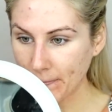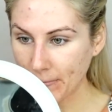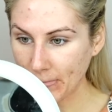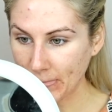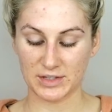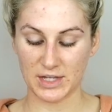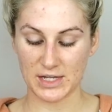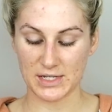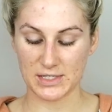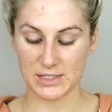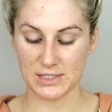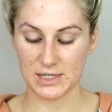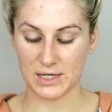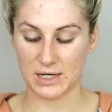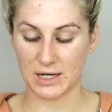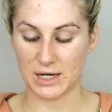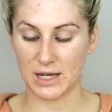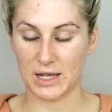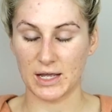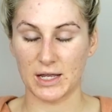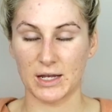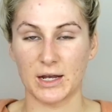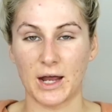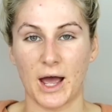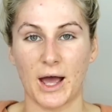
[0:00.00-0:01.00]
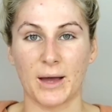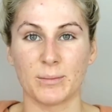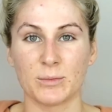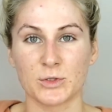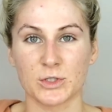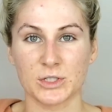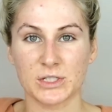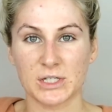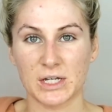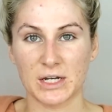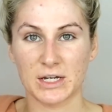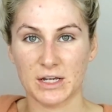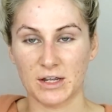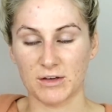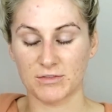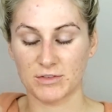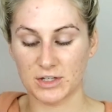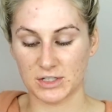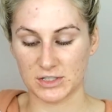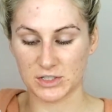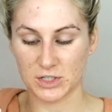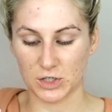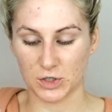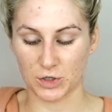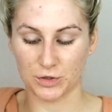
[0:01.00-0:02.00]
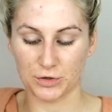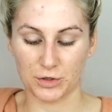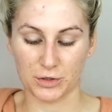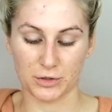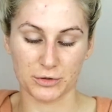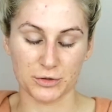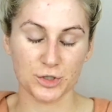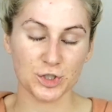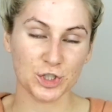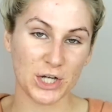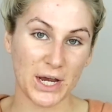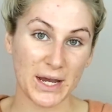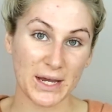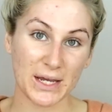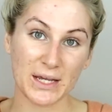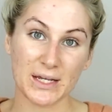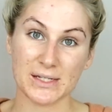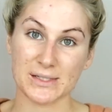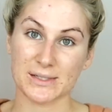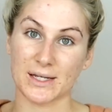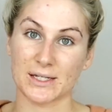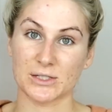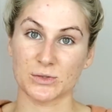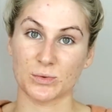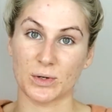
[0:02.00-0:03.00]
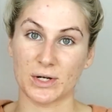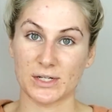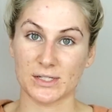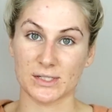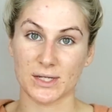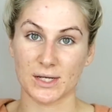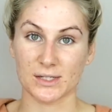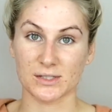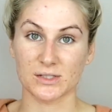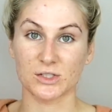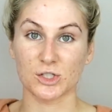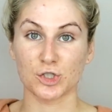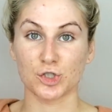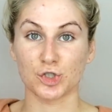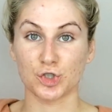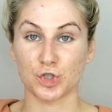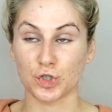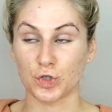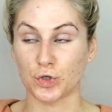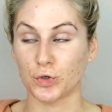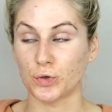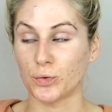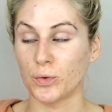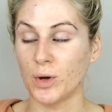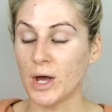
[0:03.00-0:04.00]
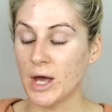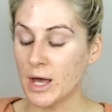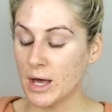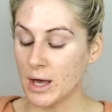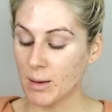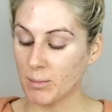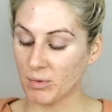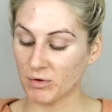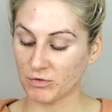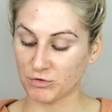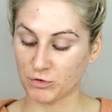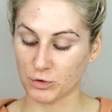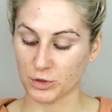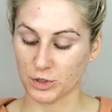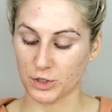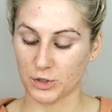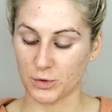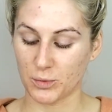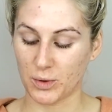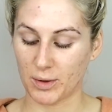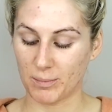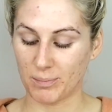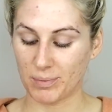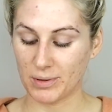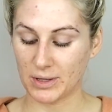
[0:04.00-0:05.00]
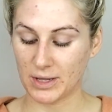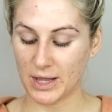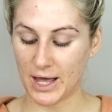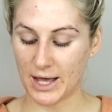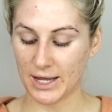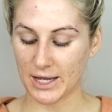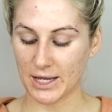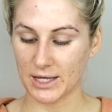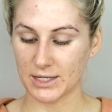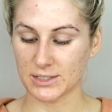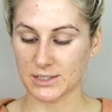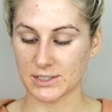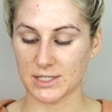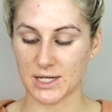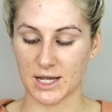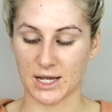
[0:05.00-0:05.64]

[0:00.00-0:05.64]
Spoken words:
Let that sit in. I'm just gonna give this a good little shake because that's what it says to do before you apply it.